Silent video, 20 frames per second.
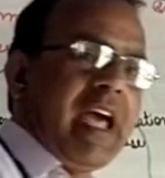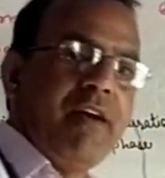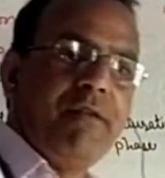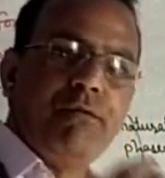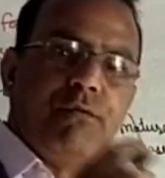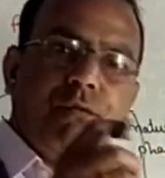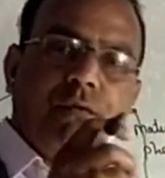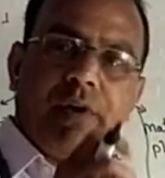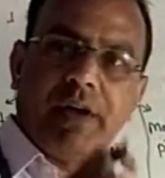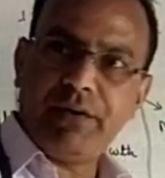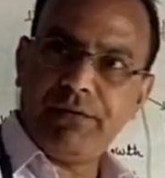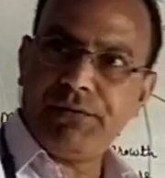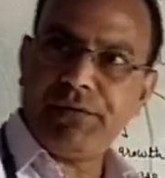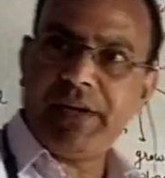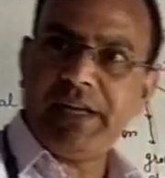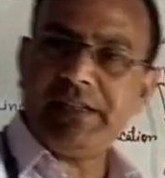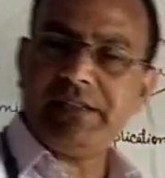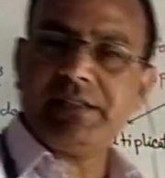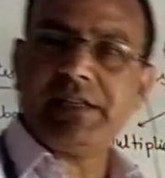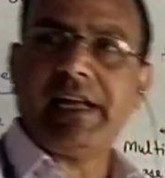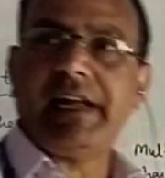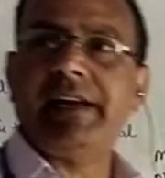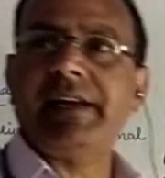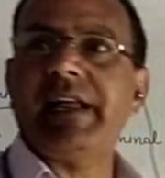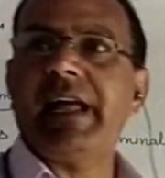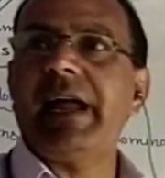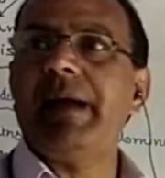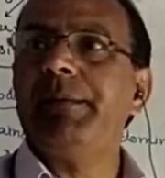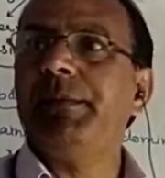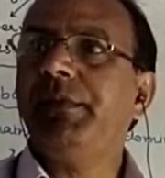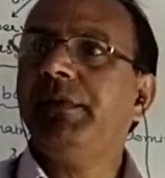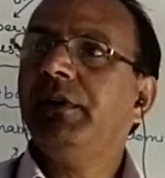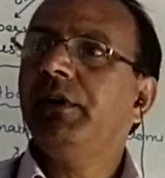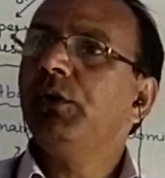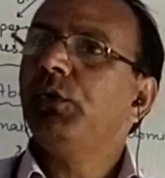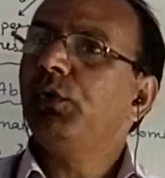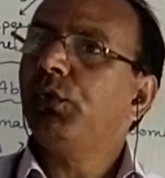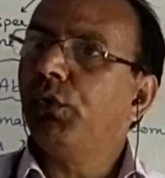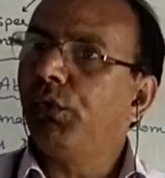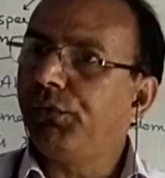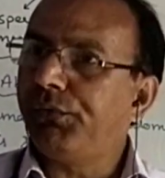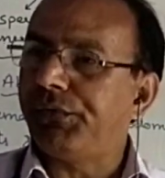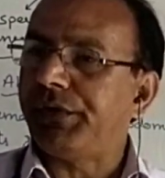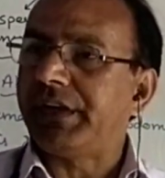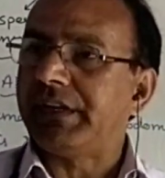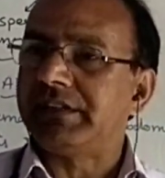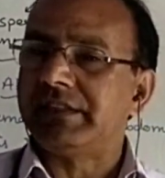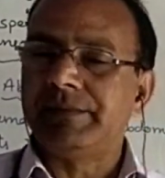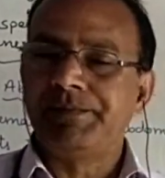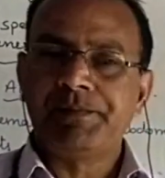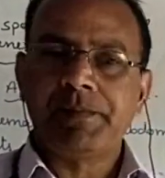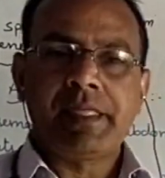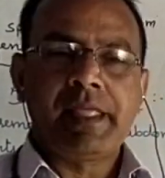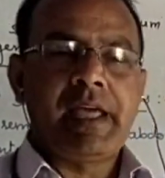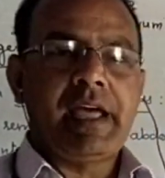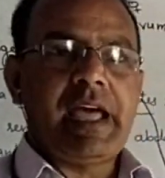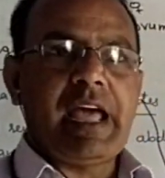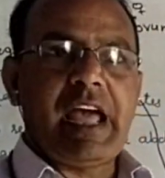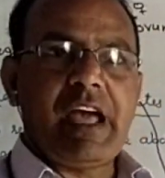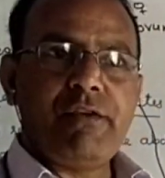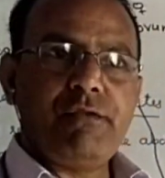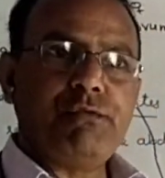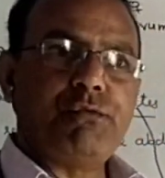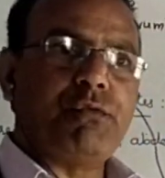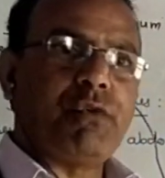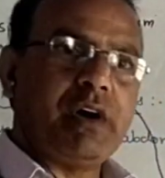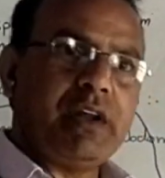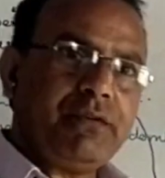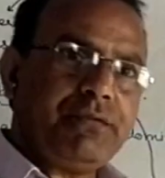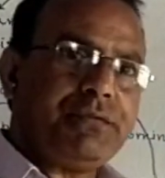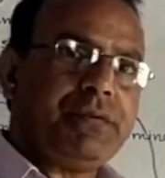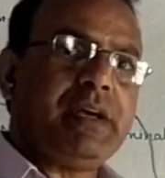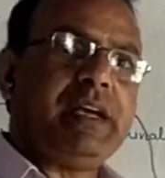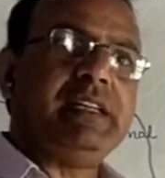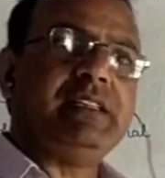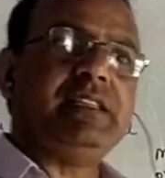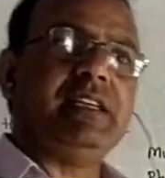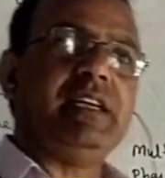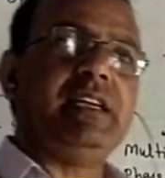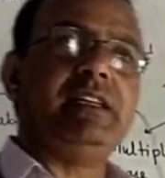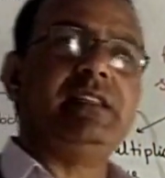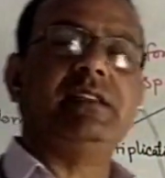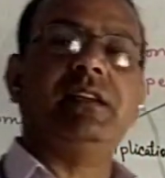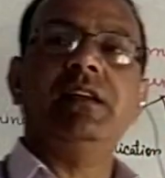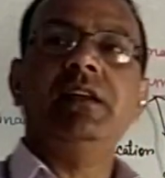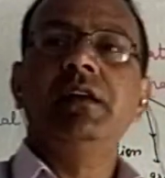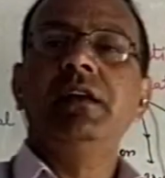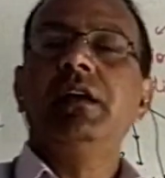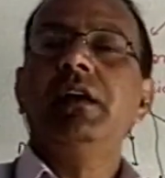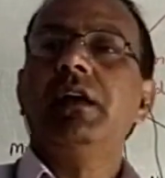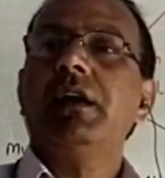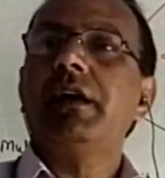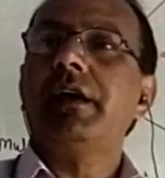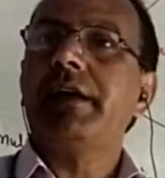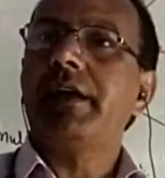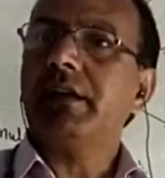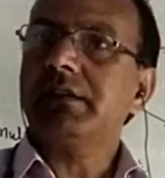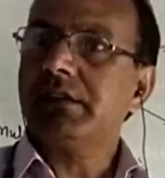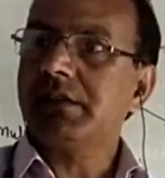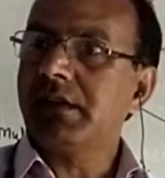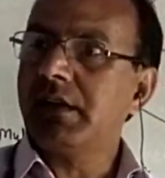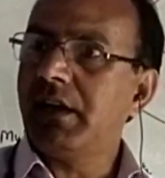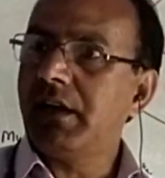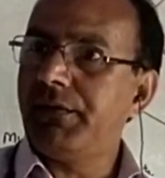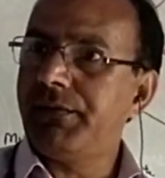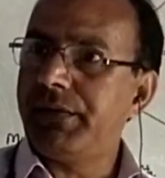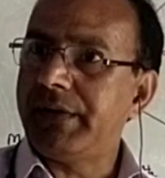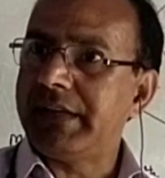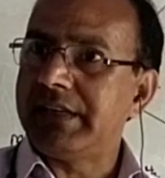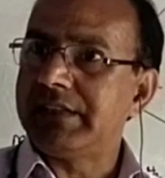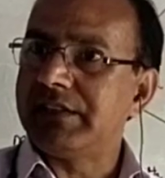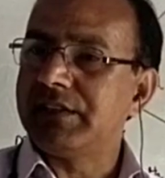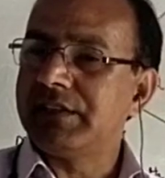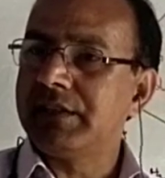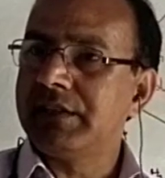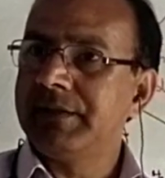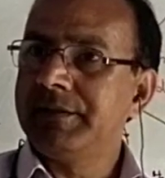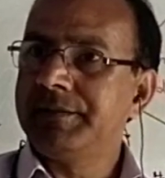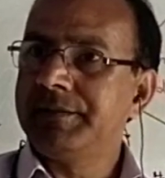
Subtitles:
M1 phase and M2 phase. M1 phase is reductional phase.